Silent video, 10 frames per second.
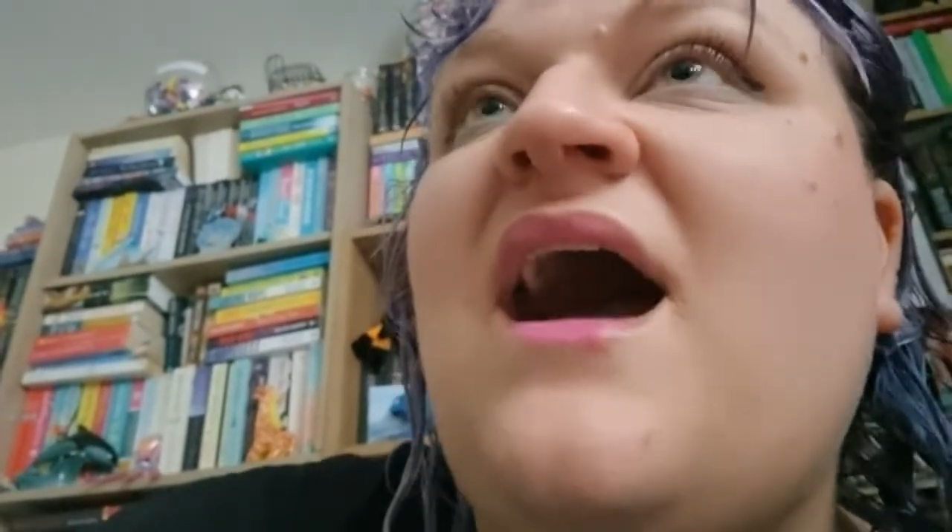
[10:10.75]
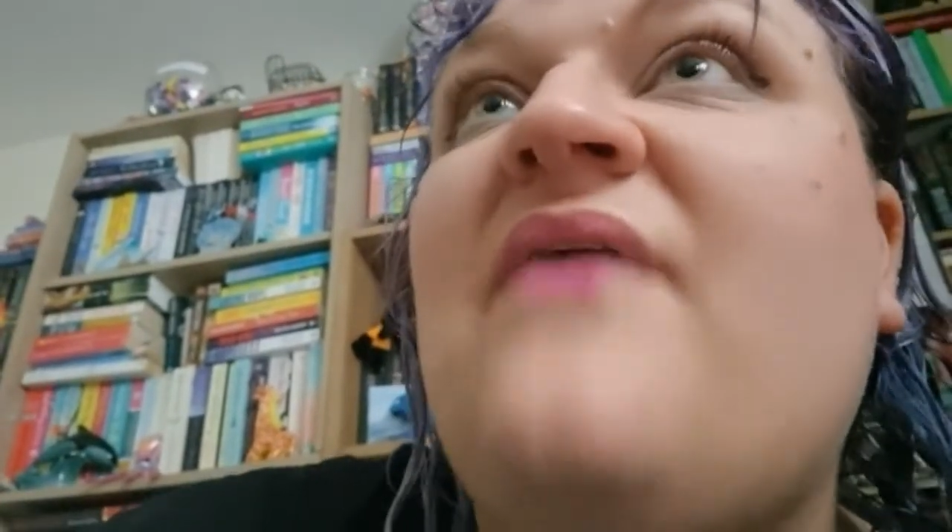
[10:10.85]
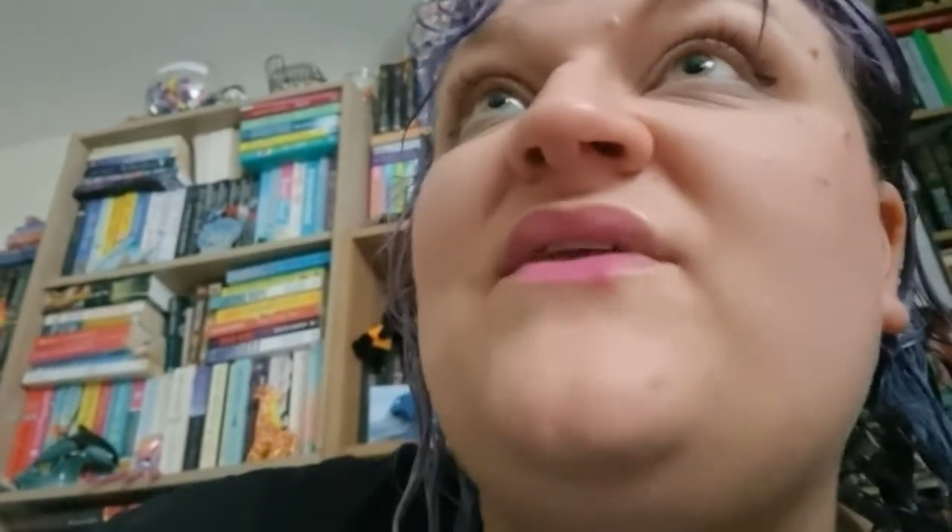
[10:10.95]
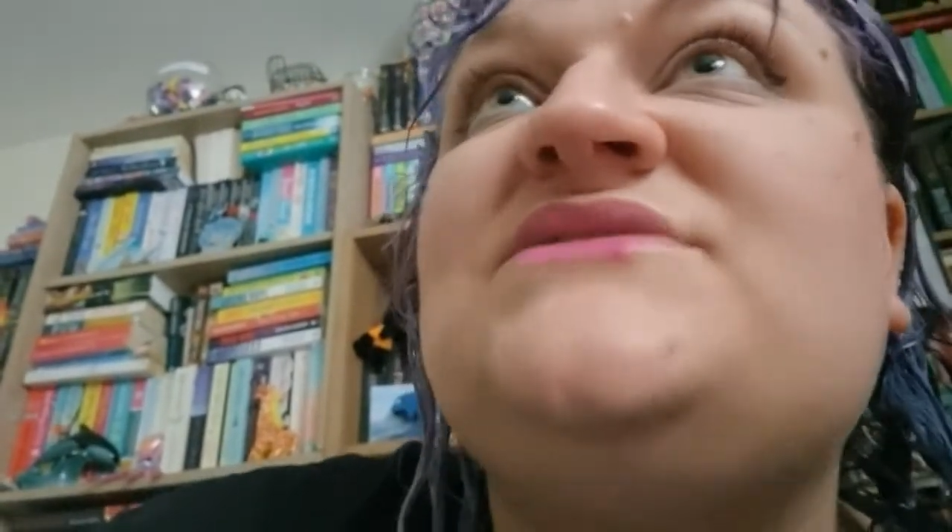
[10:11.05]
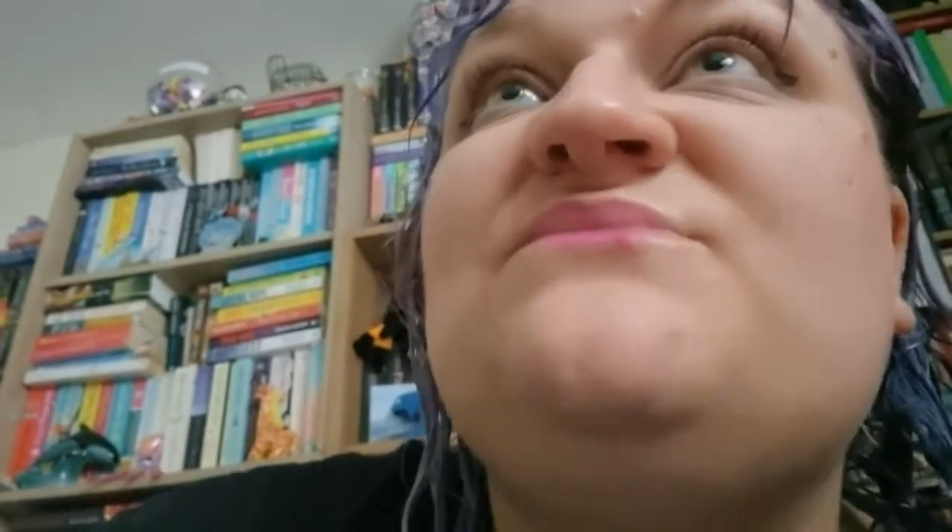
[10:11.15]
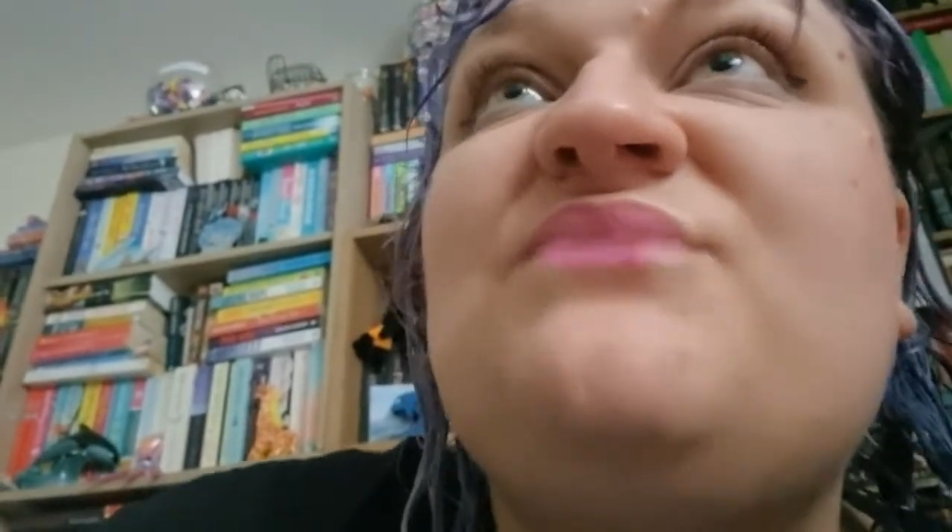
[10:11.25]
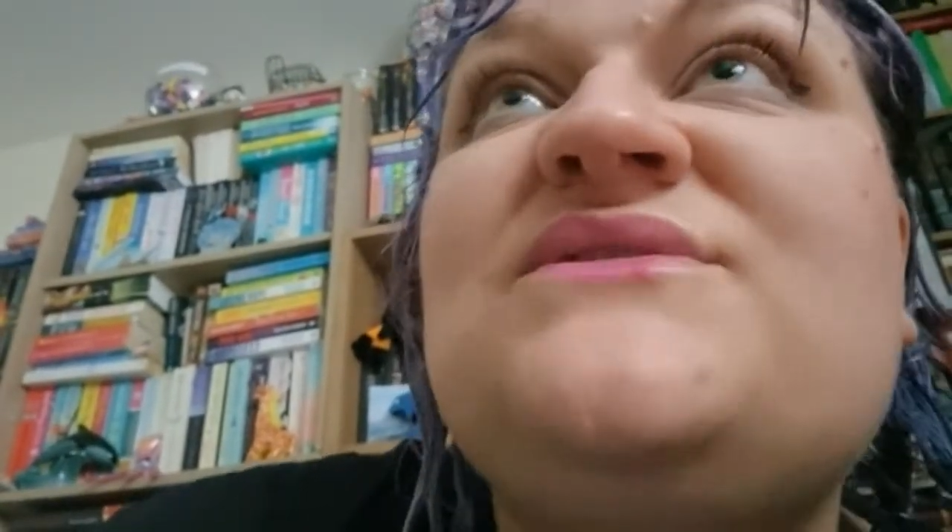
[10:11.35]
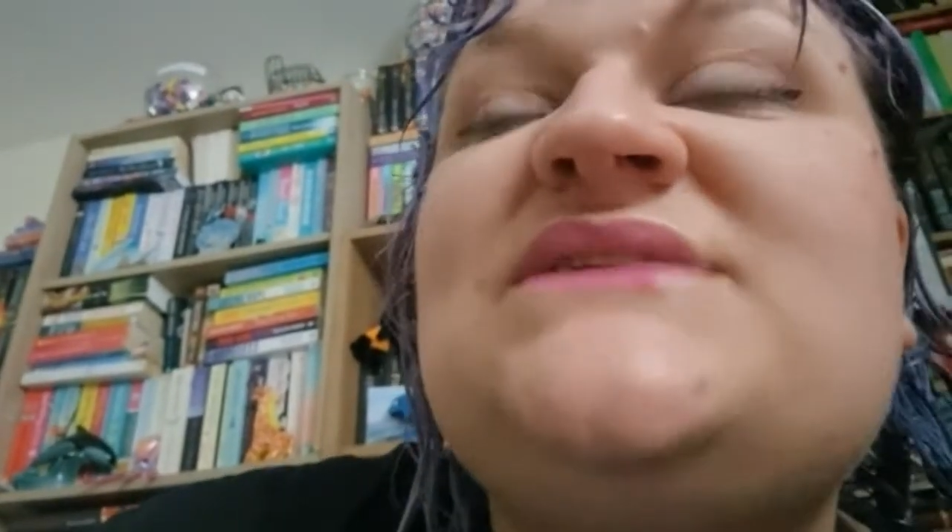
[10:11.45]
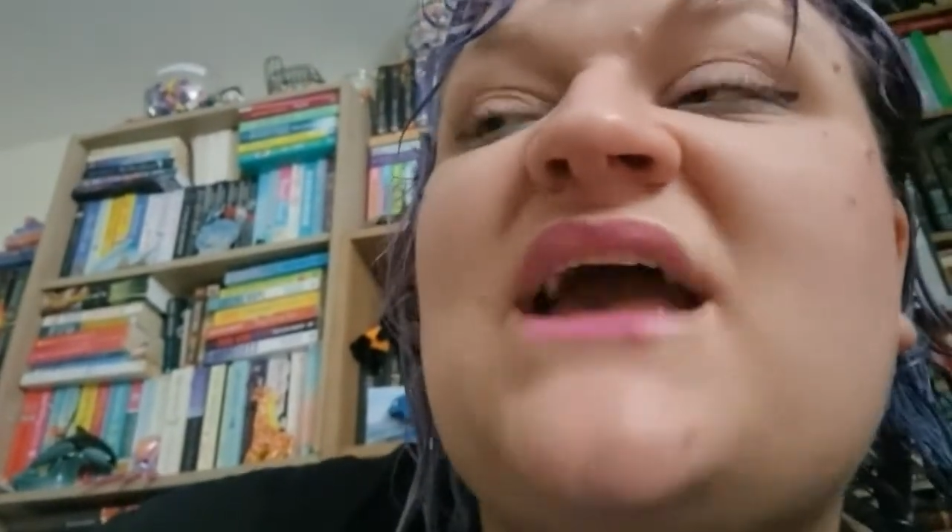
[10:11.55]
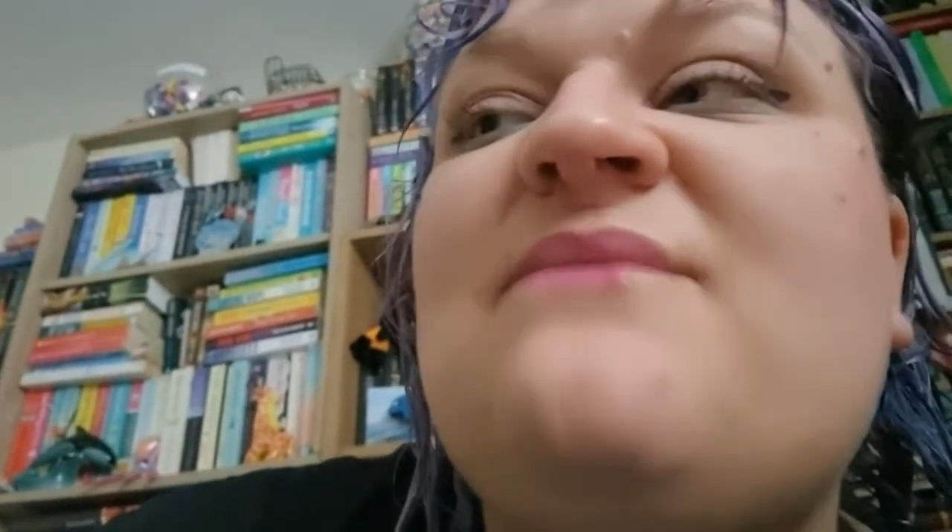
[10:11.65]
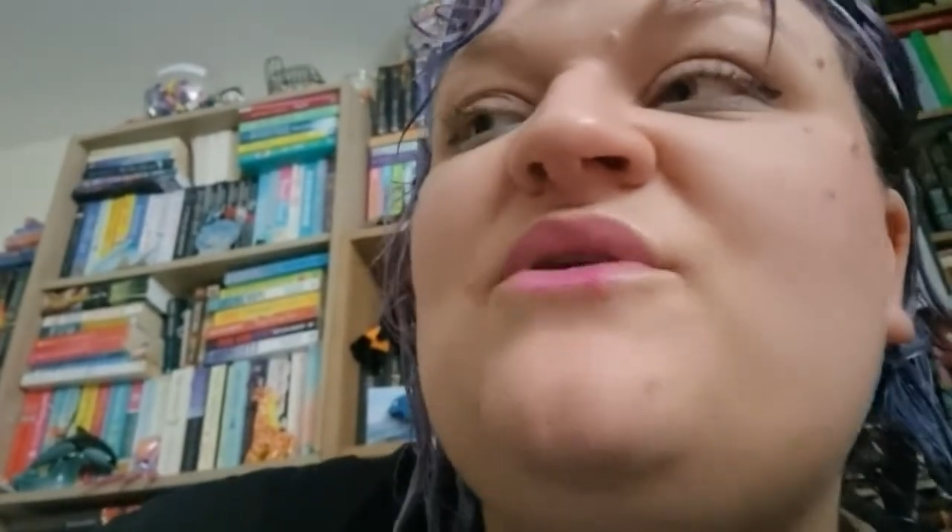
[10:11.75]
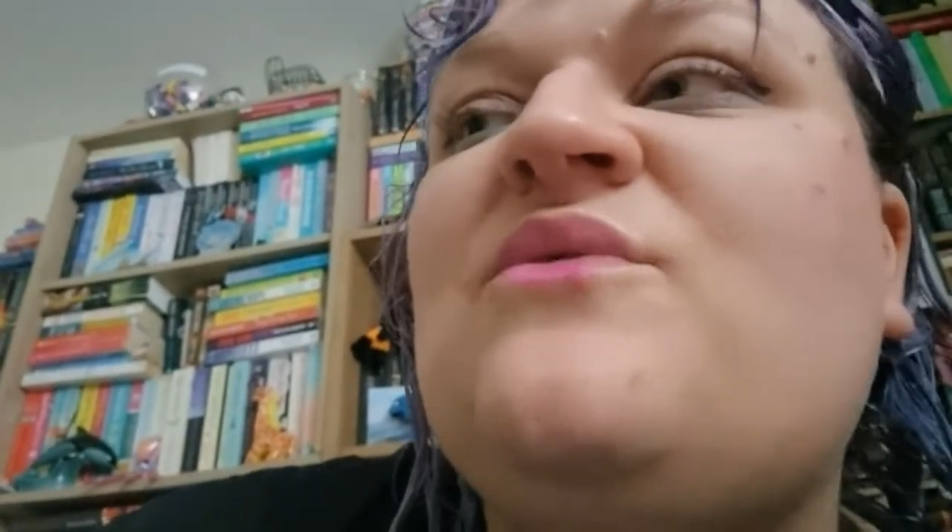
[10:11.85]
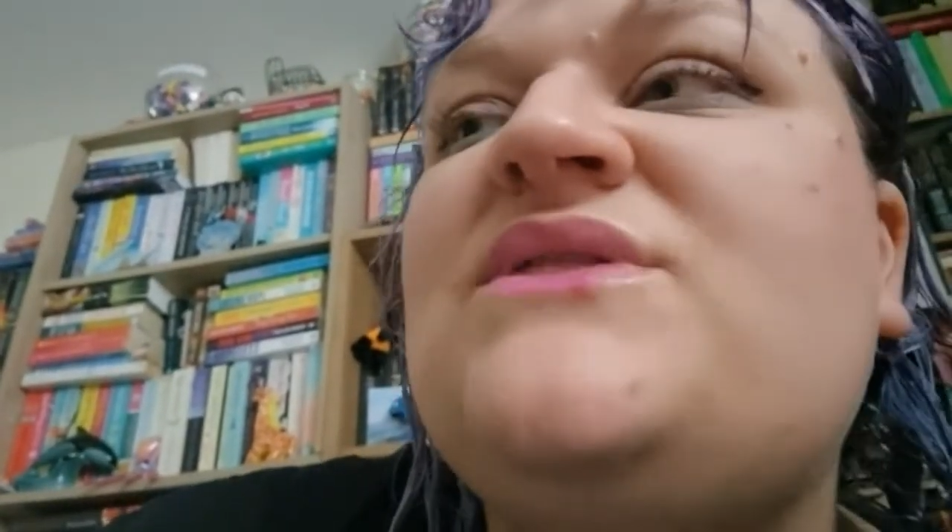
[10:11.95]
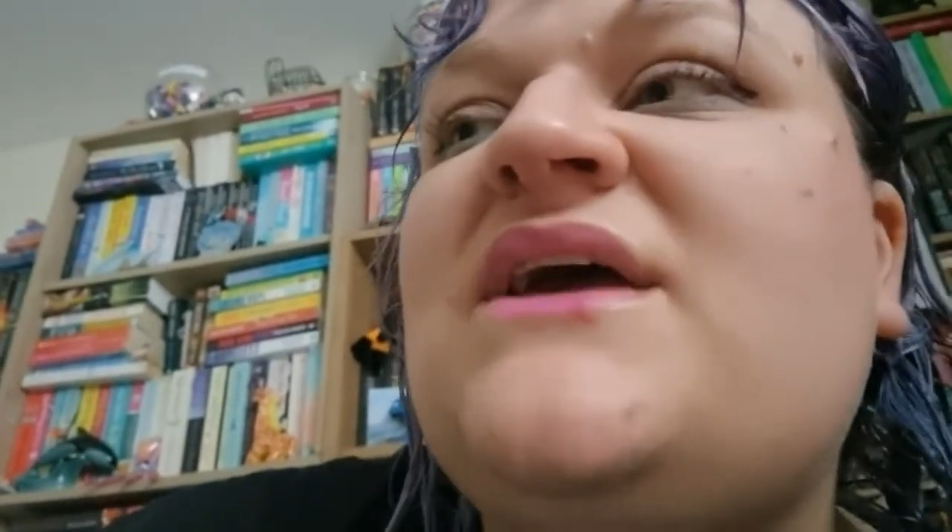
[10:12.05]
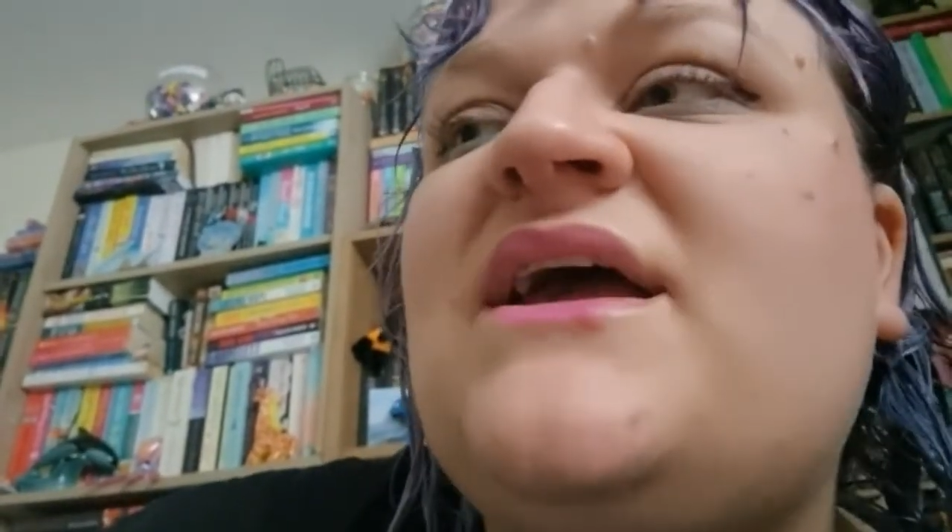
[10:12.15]
And there's some books that came
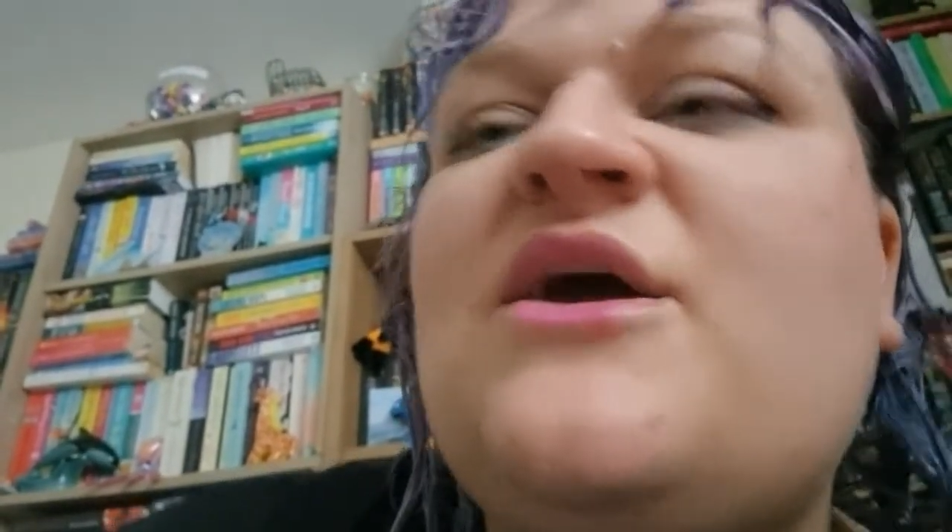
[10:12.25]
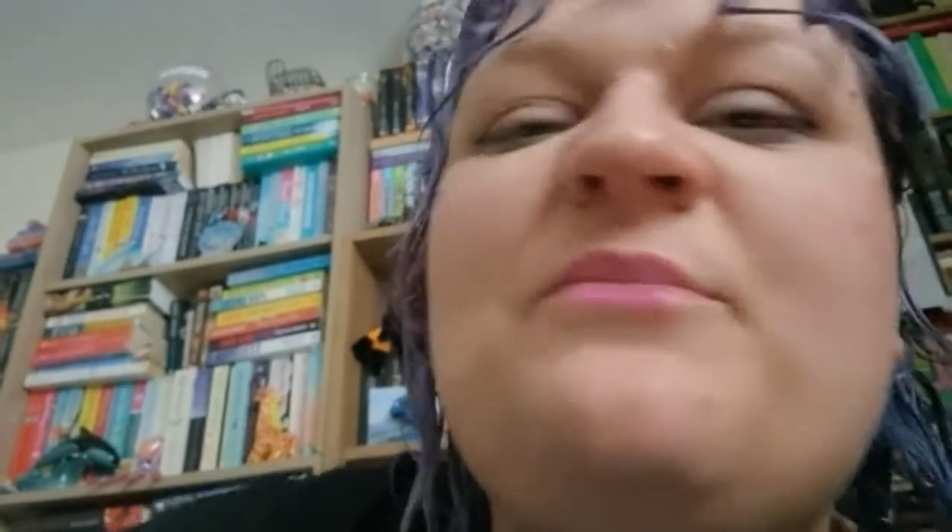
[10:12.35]
along with it.